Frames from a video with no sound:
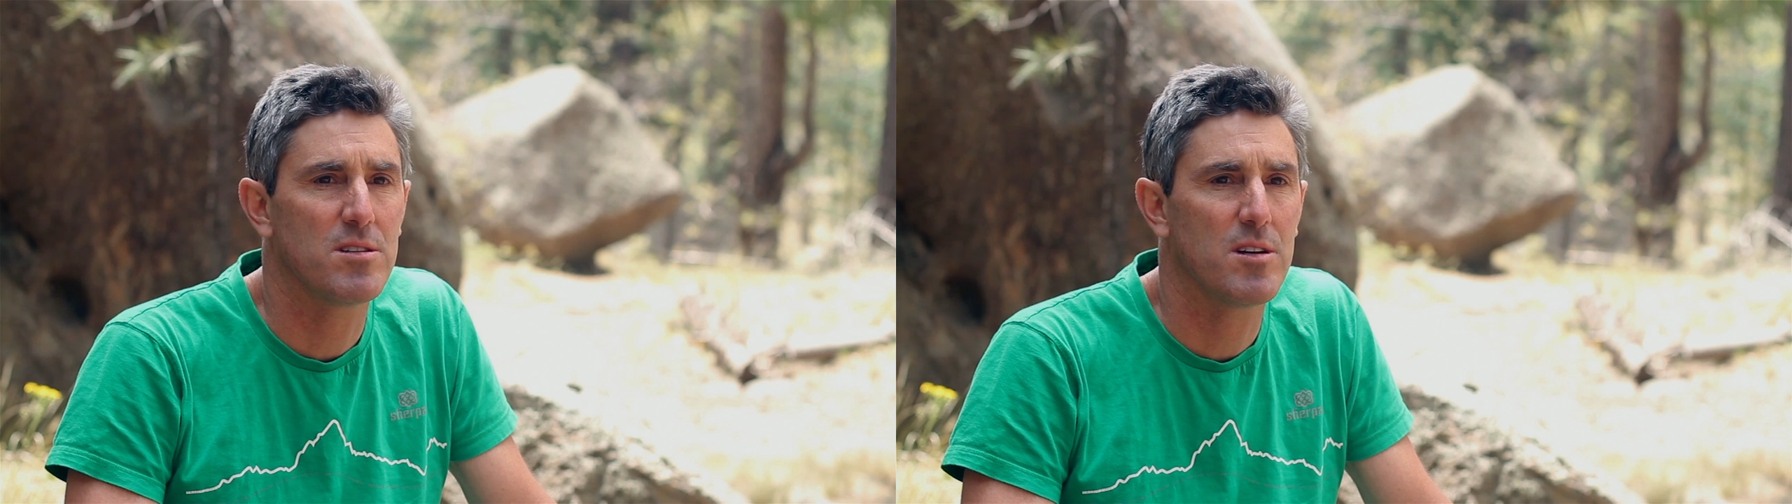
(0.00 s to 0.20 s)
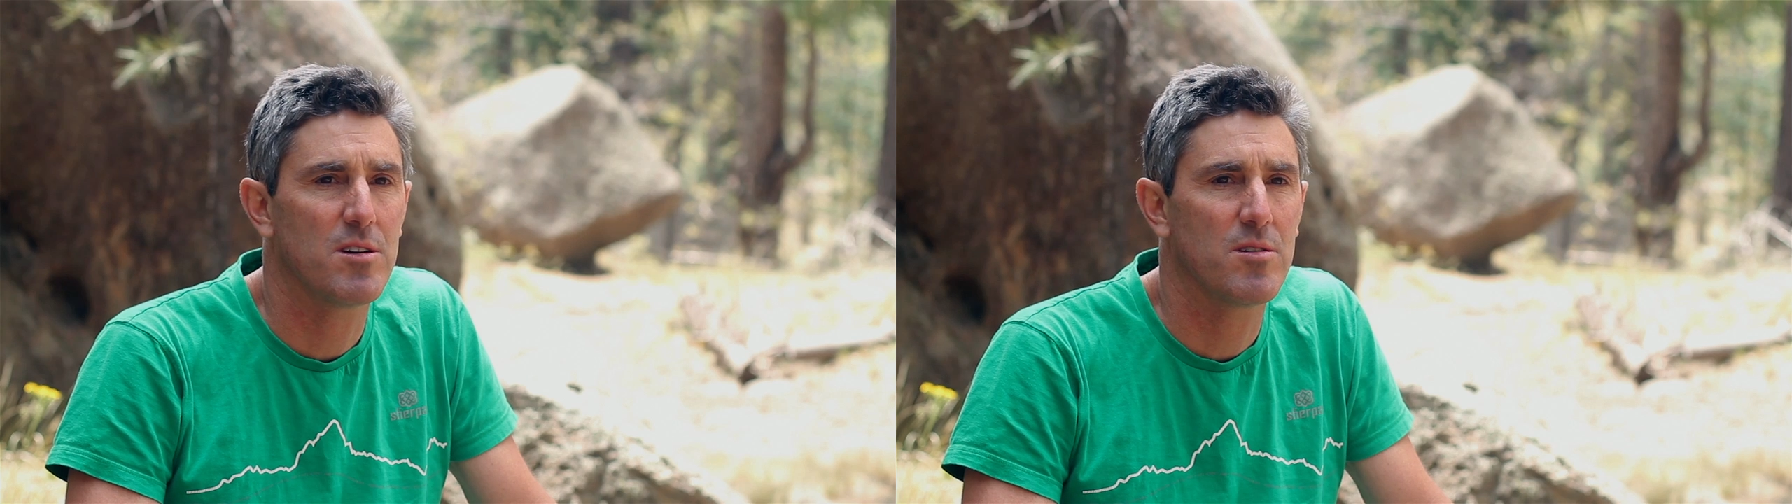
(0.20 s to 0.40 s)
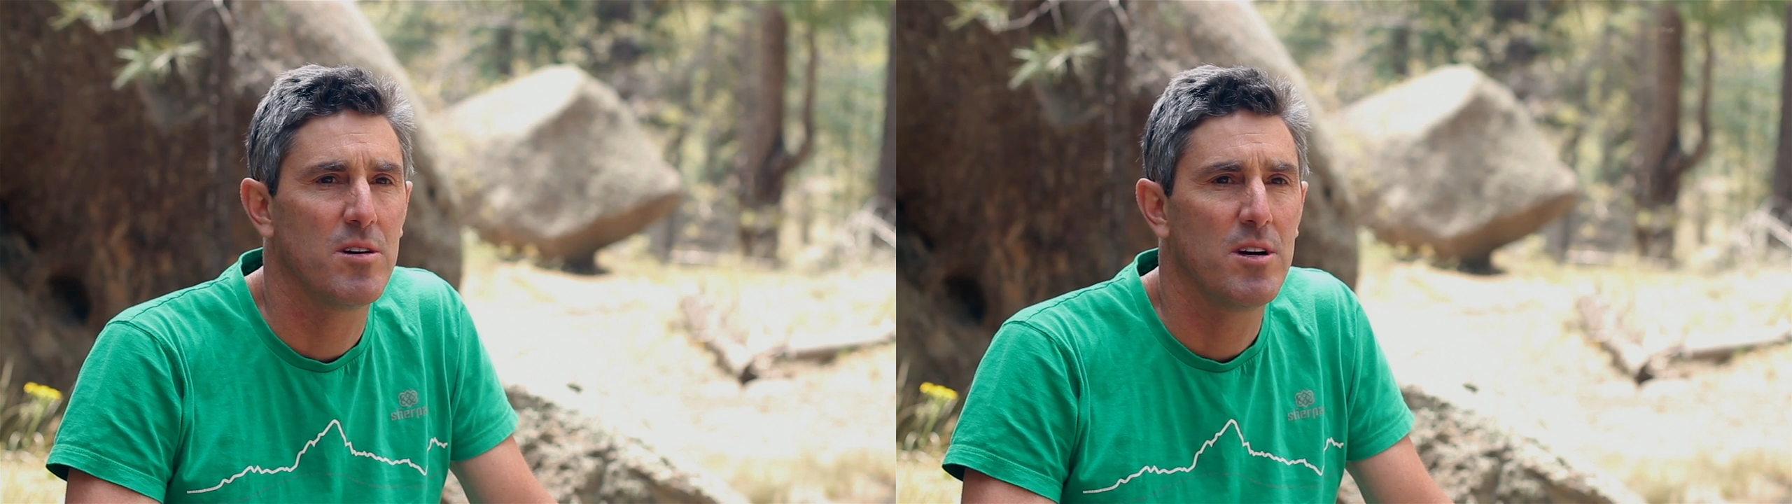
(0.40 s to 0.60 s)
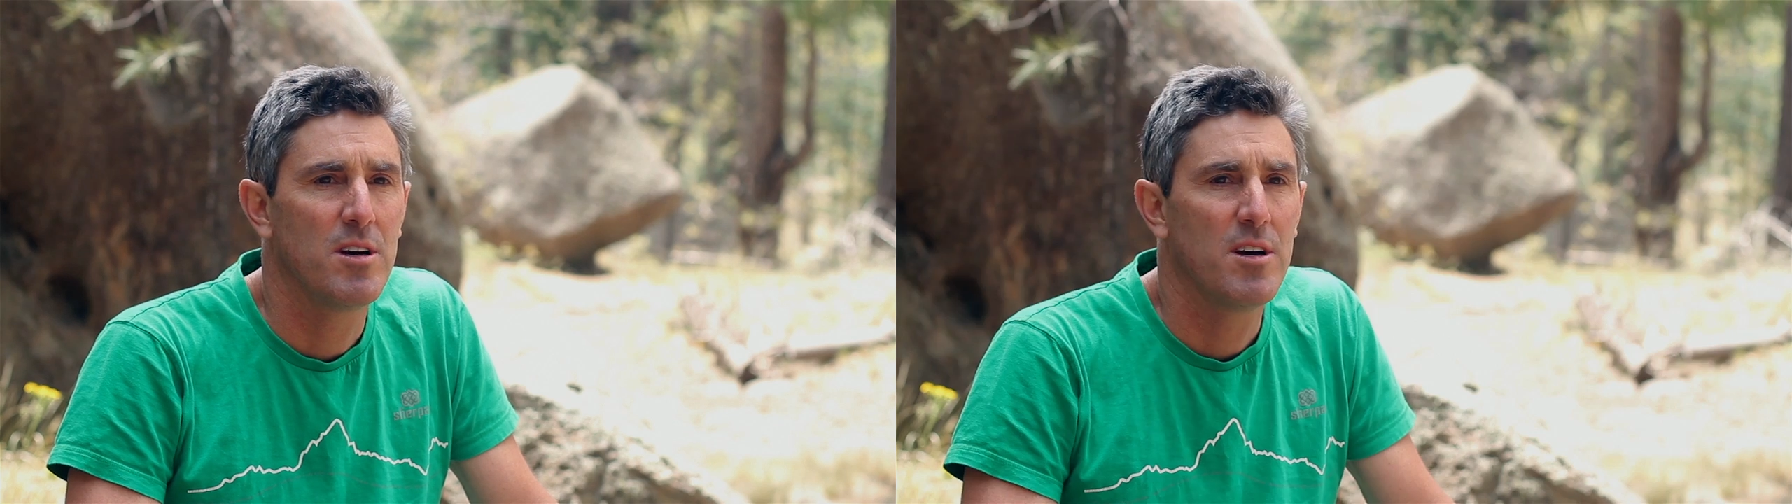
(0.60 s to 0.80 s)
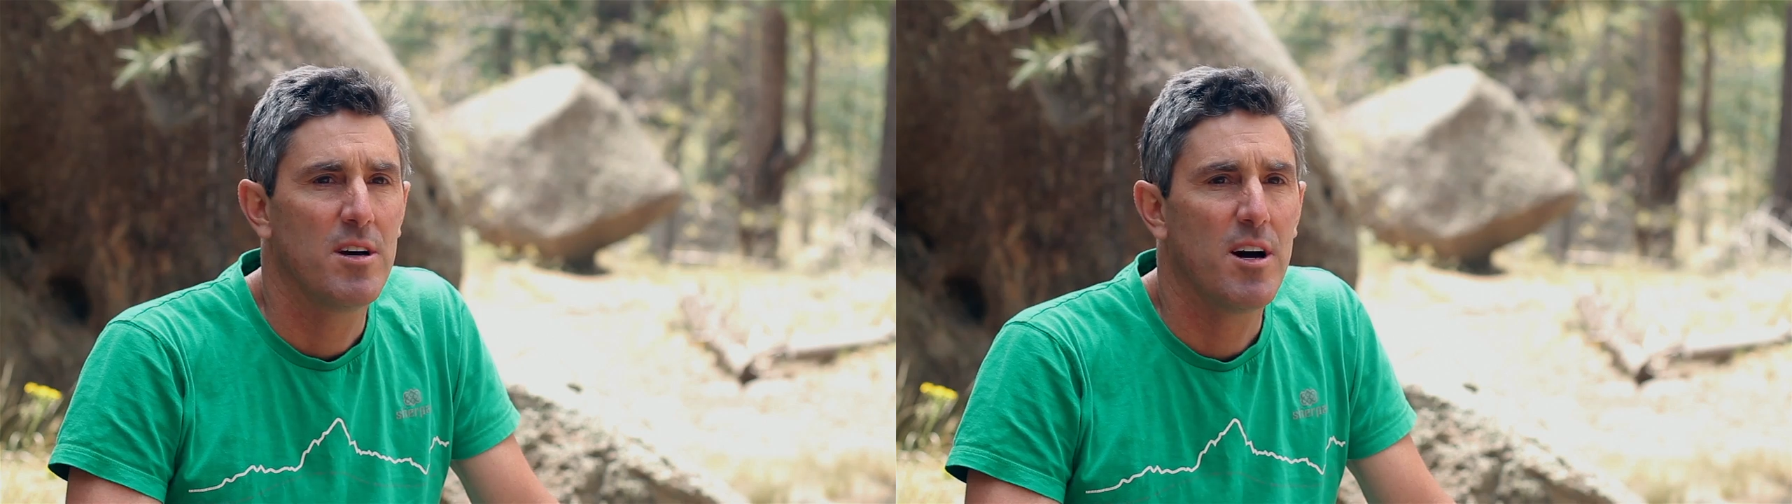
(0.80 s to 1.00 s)
So
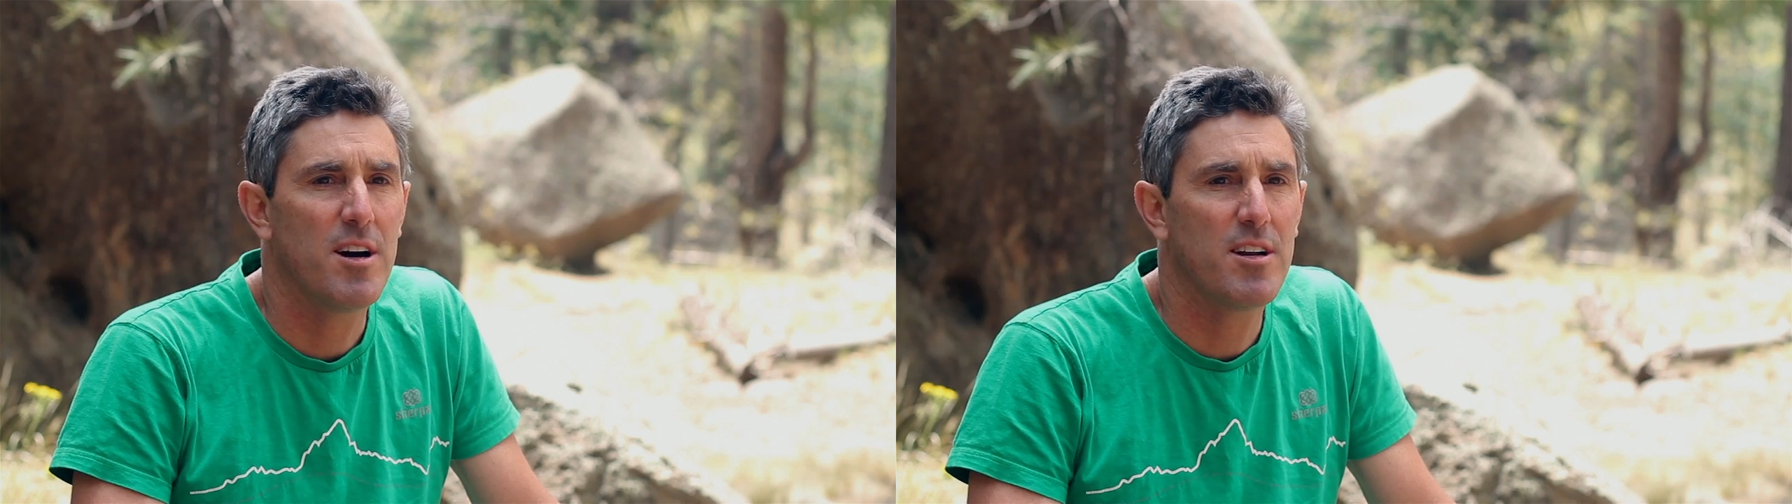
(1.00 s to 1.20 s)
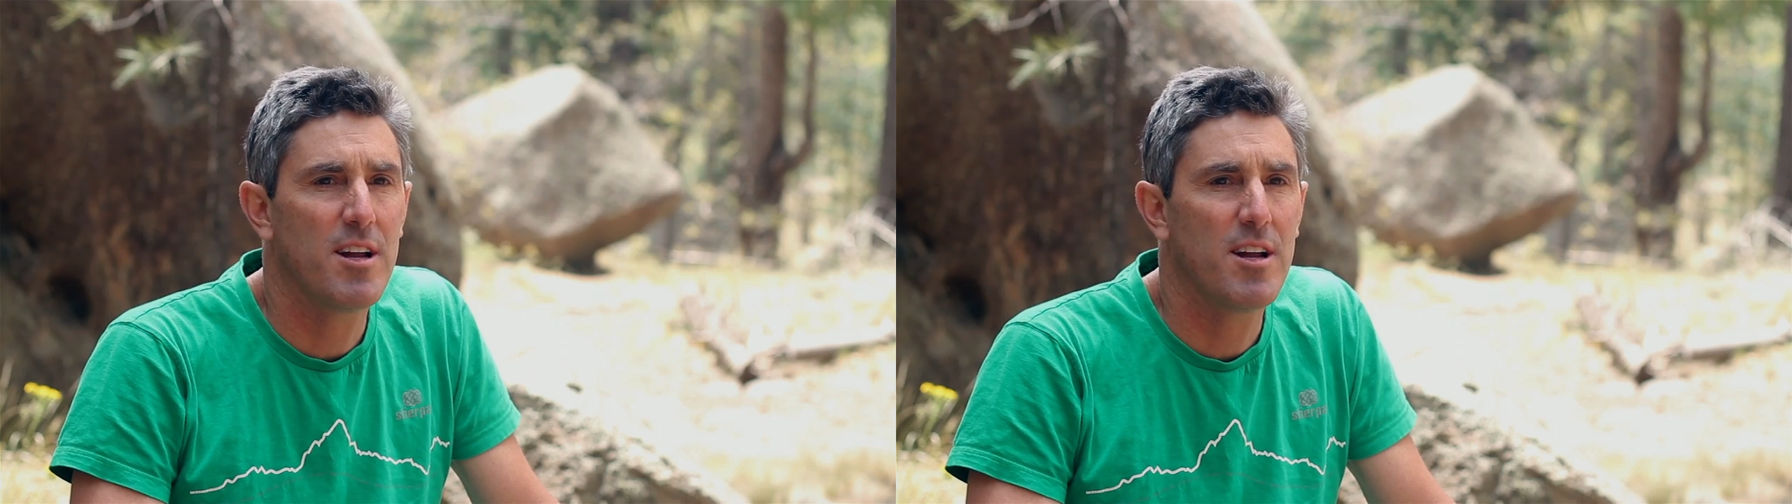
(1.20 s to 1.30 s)
on